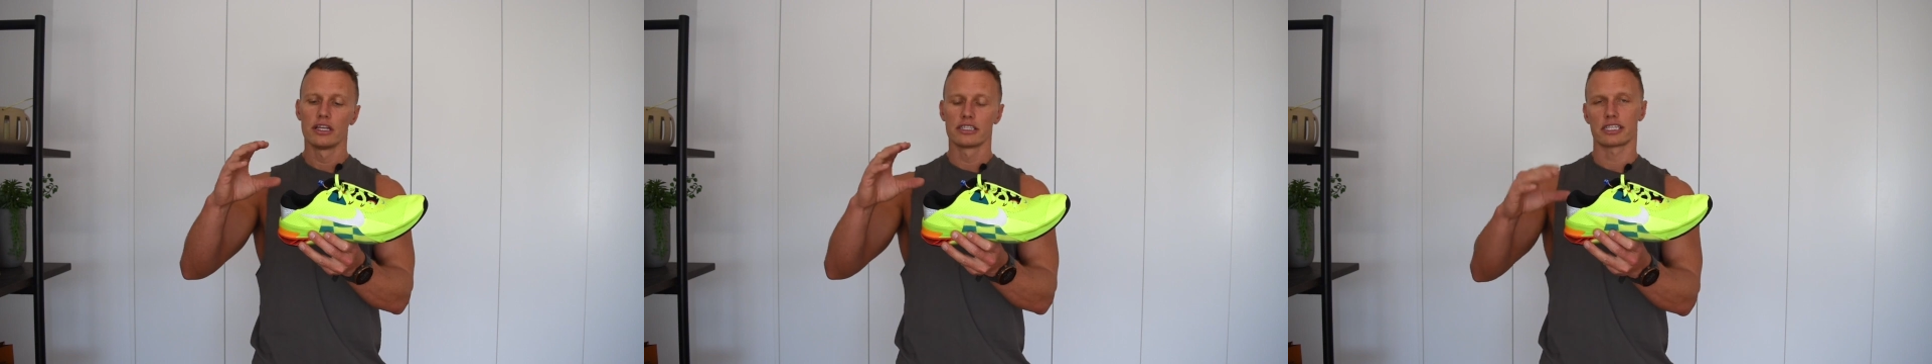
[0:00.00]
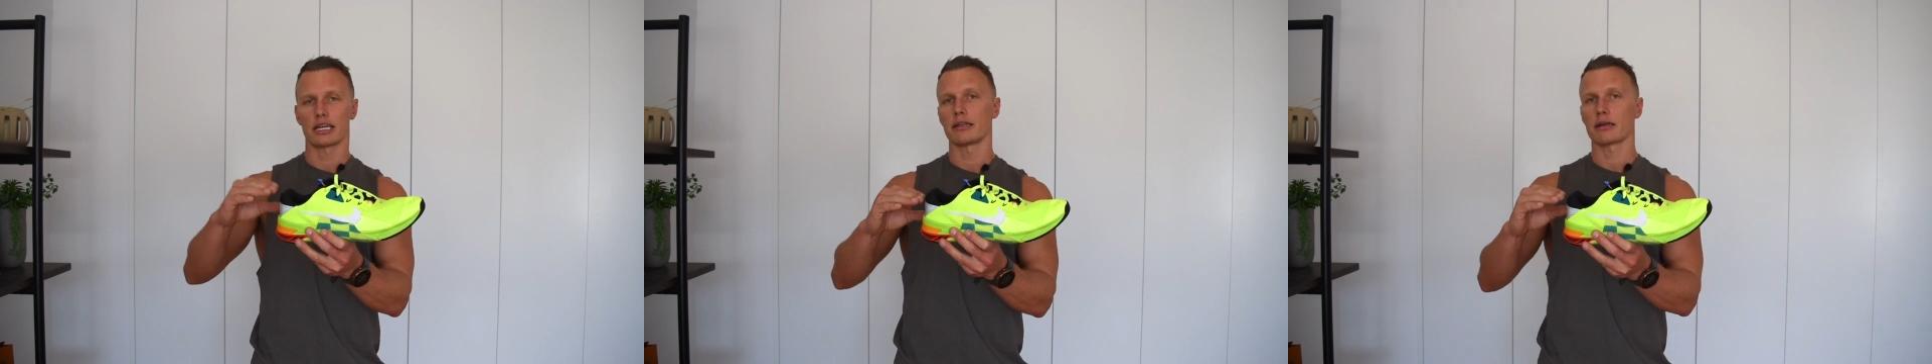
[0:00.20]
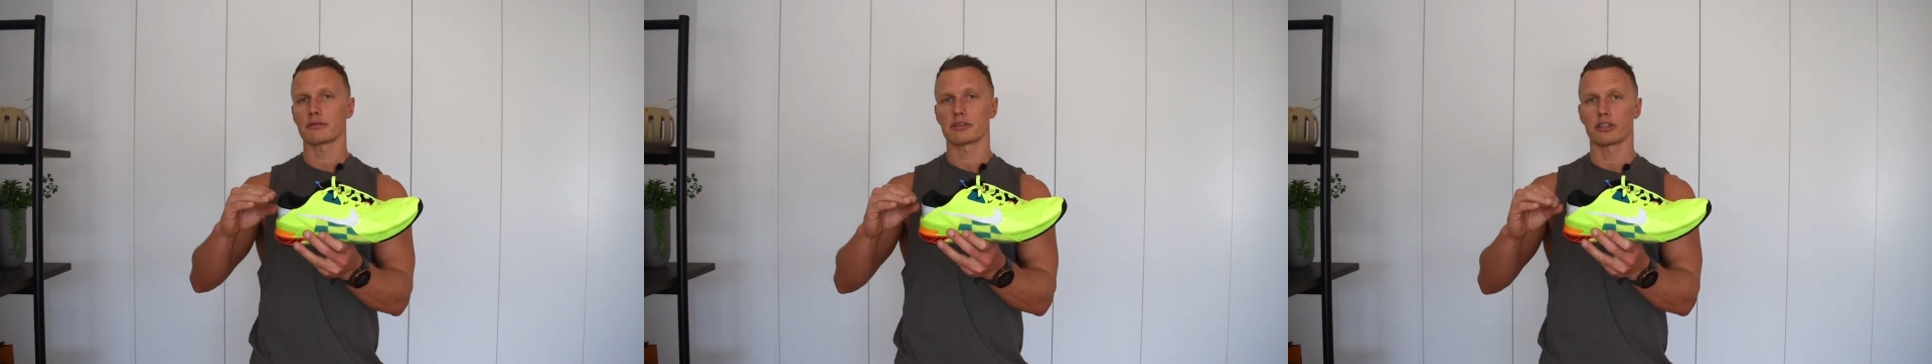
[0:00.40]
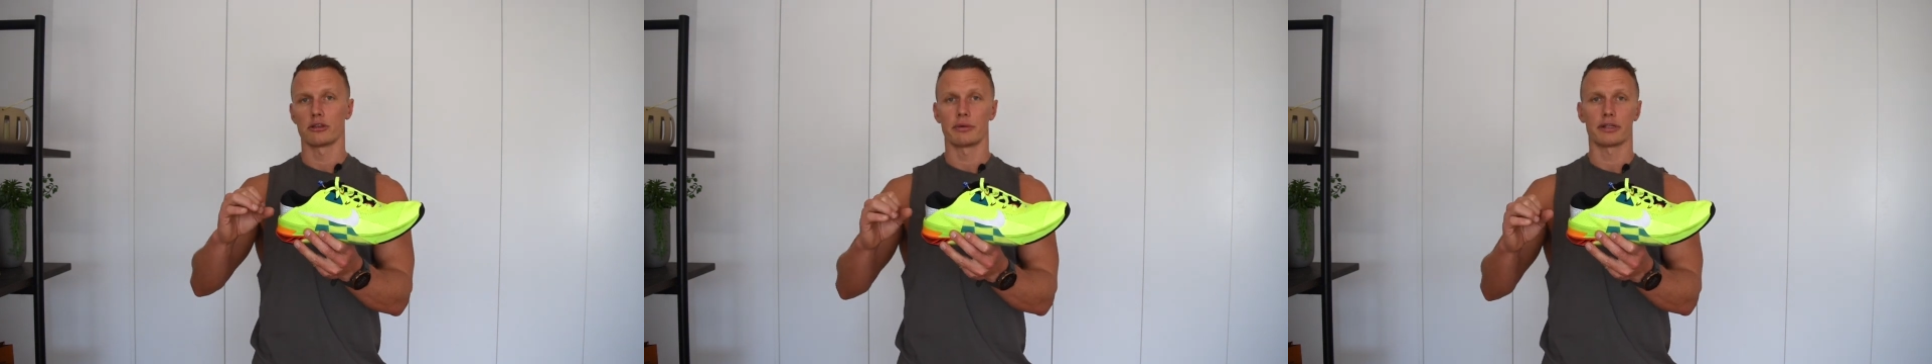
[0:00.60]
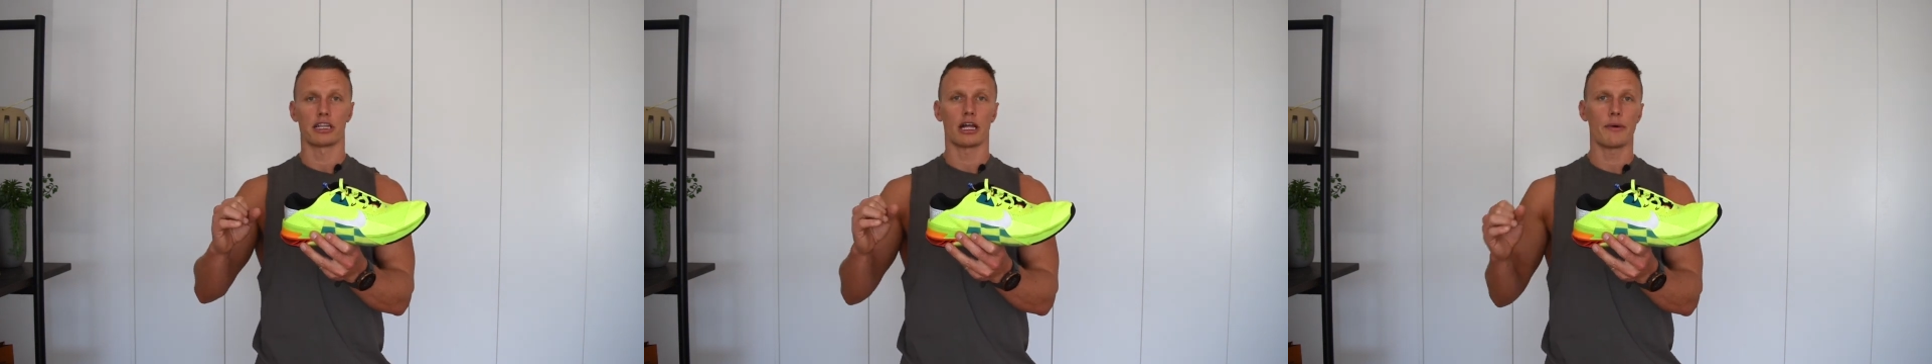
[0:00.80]
sometimes a
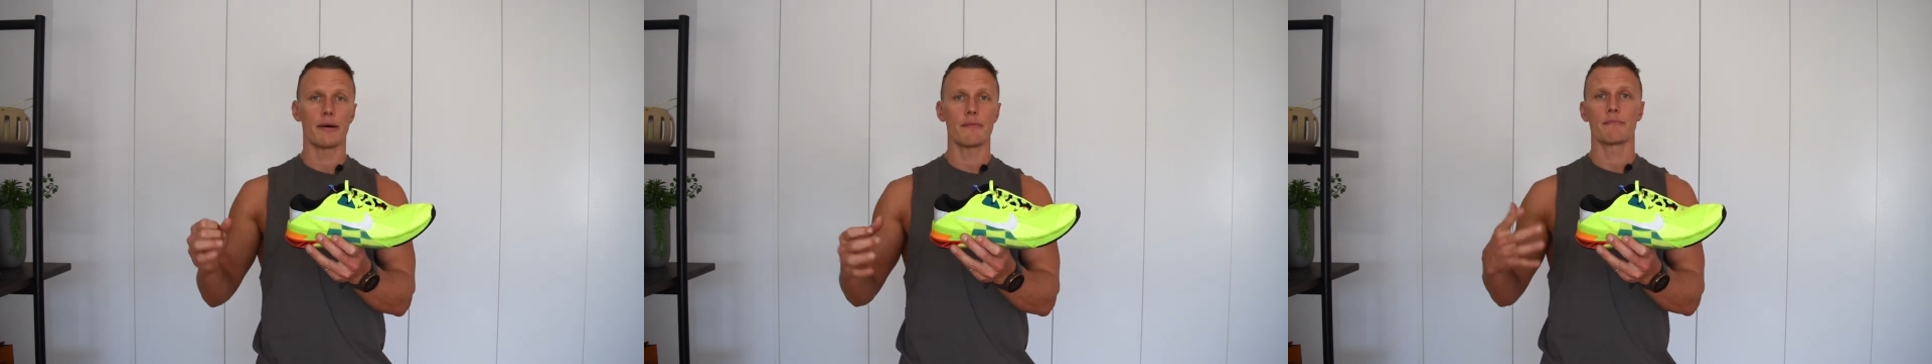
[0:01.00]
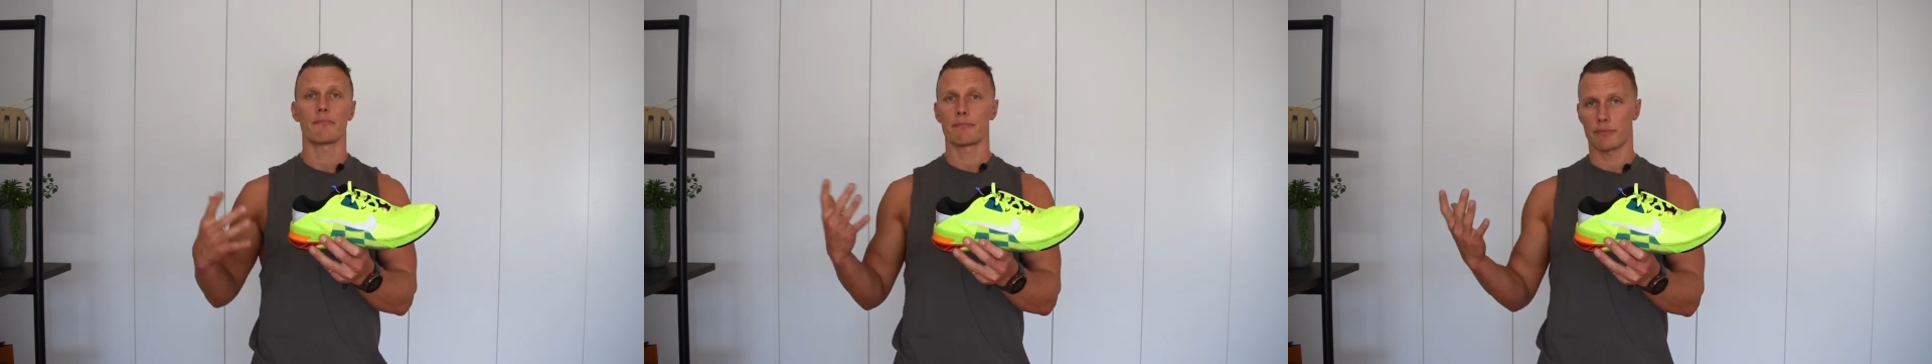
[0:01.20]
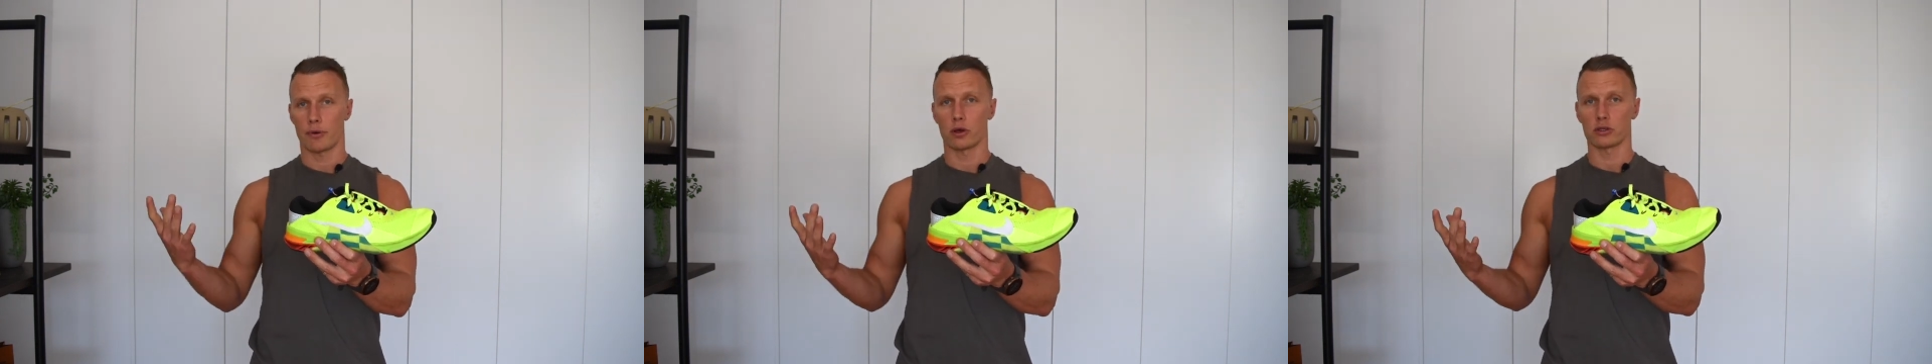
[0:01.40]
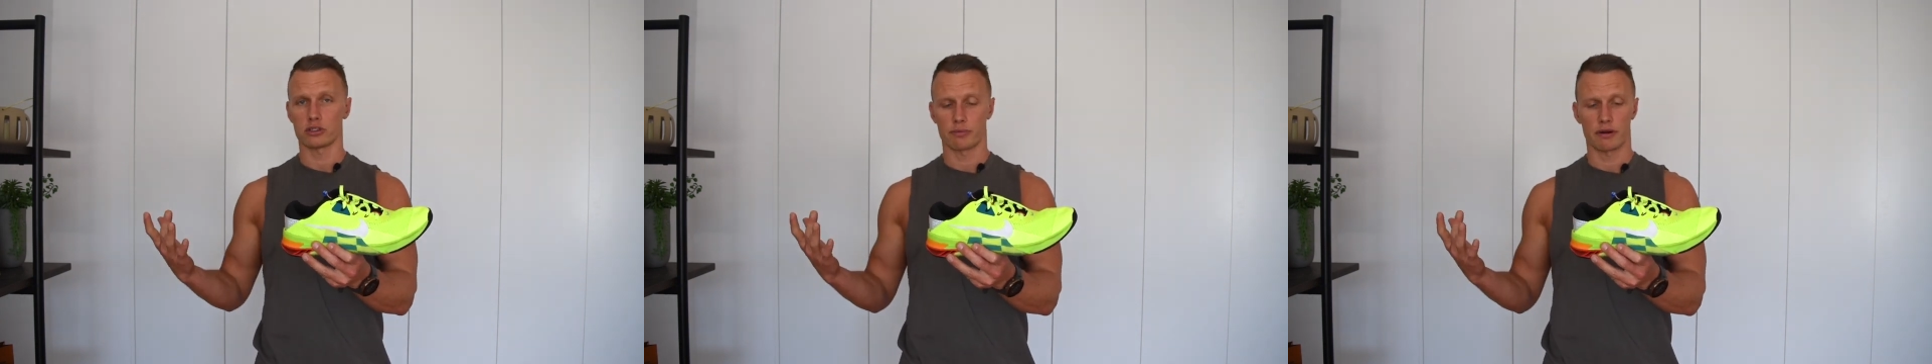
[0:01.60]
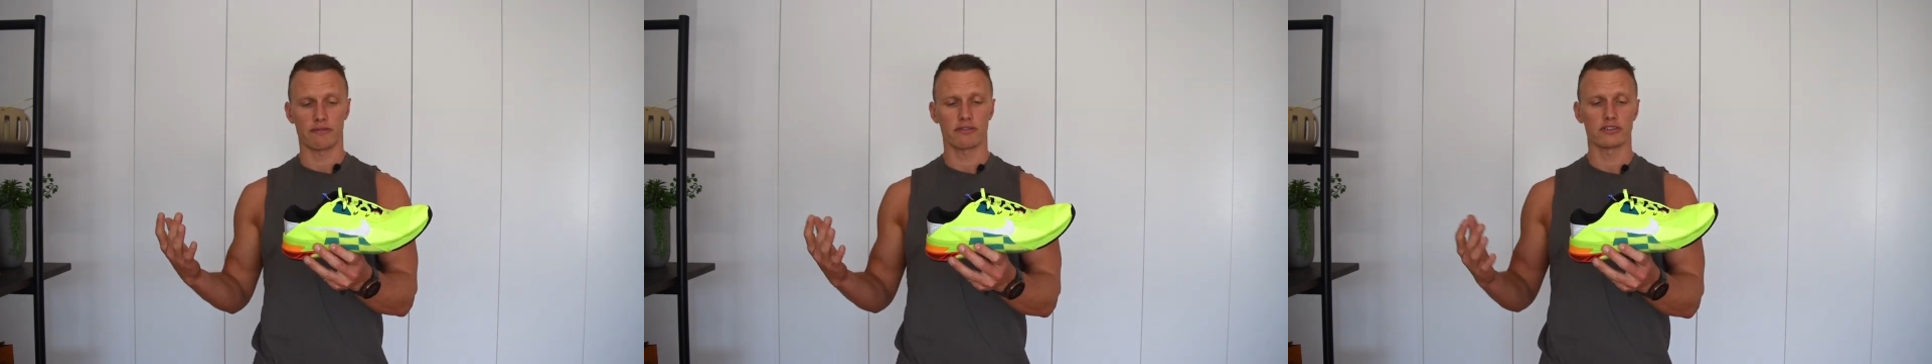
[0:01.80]
little bit lower,
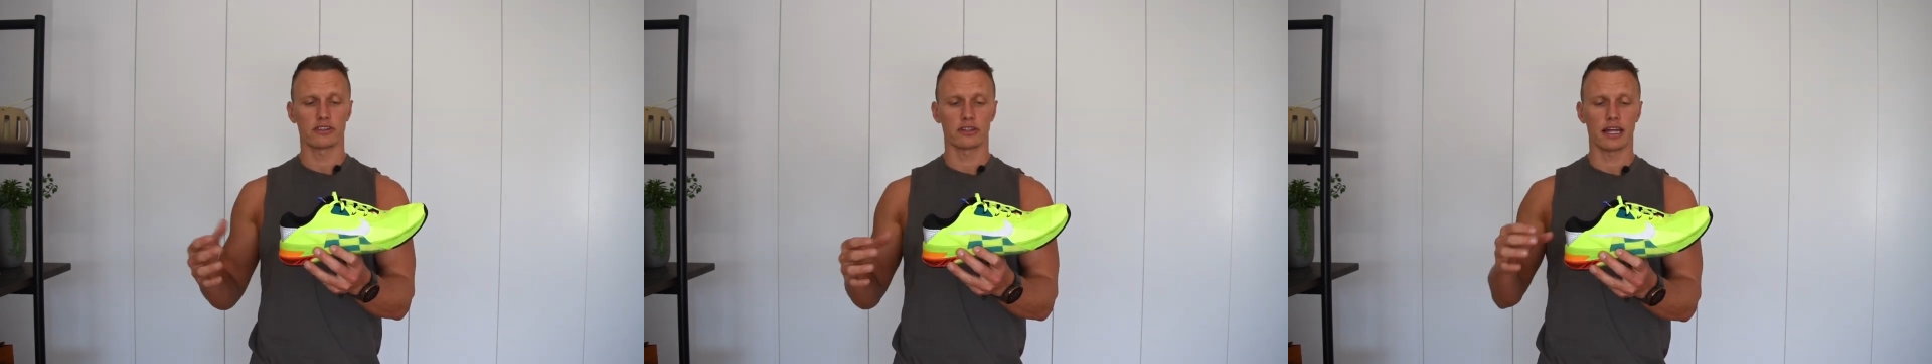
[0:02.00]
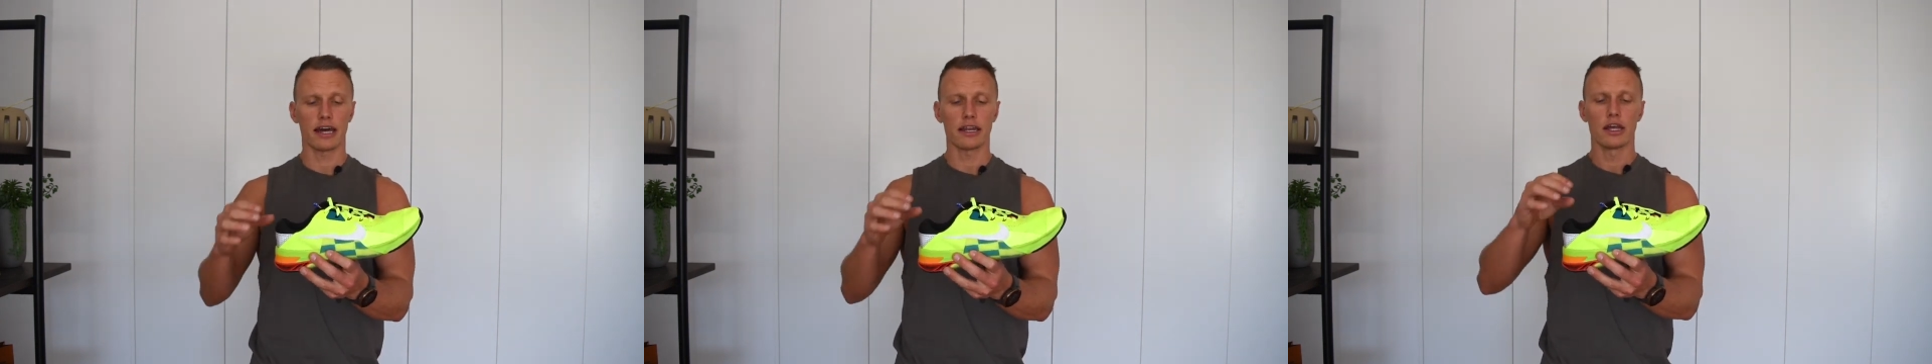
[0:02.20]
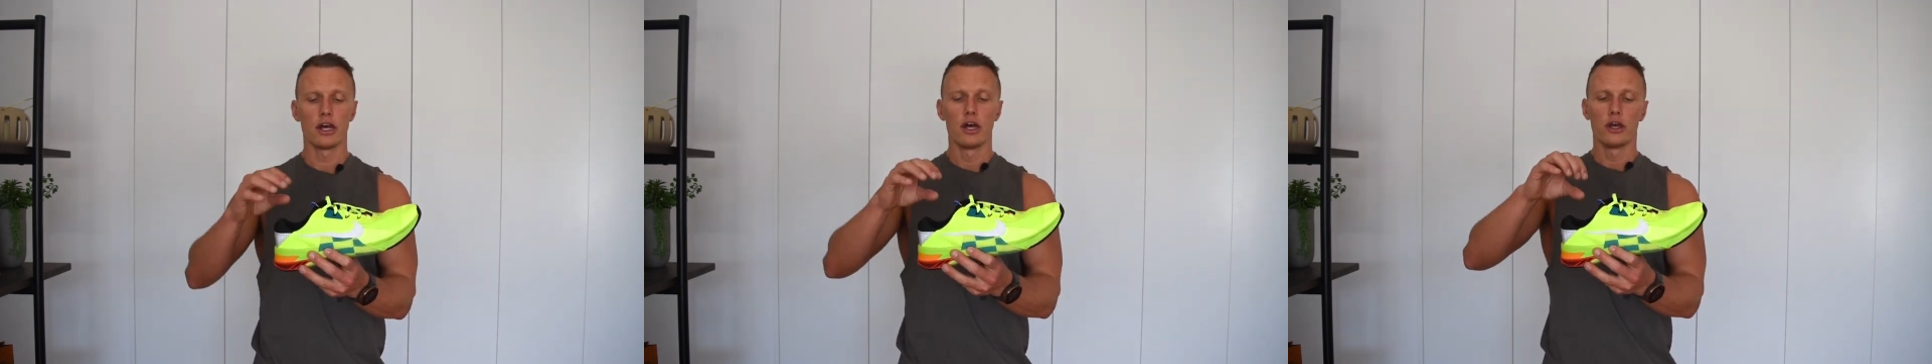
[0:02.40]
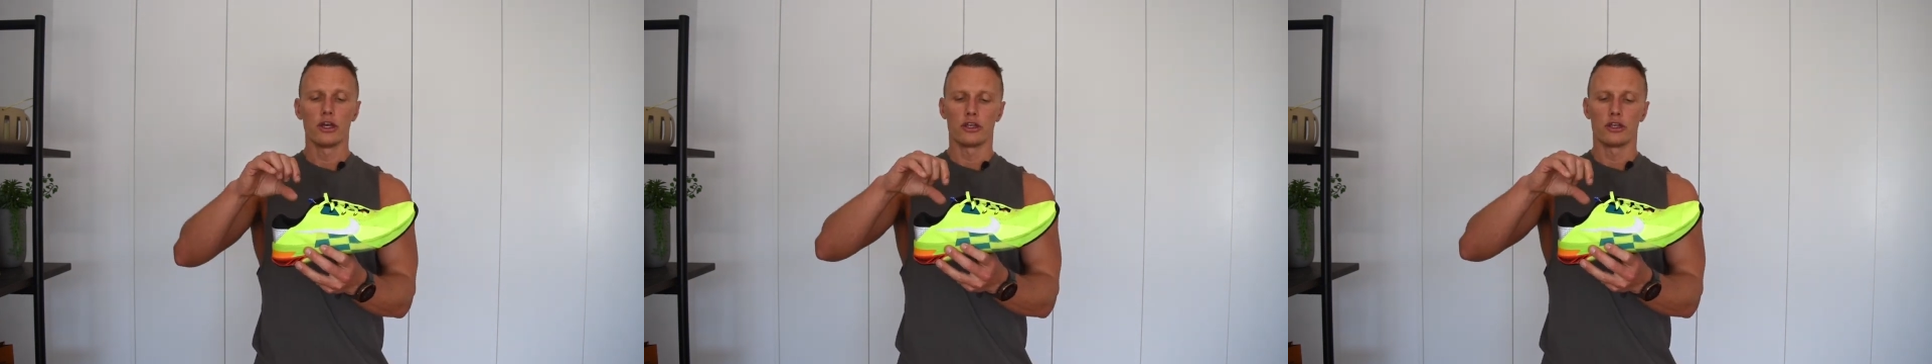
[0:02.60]
personal preference on that.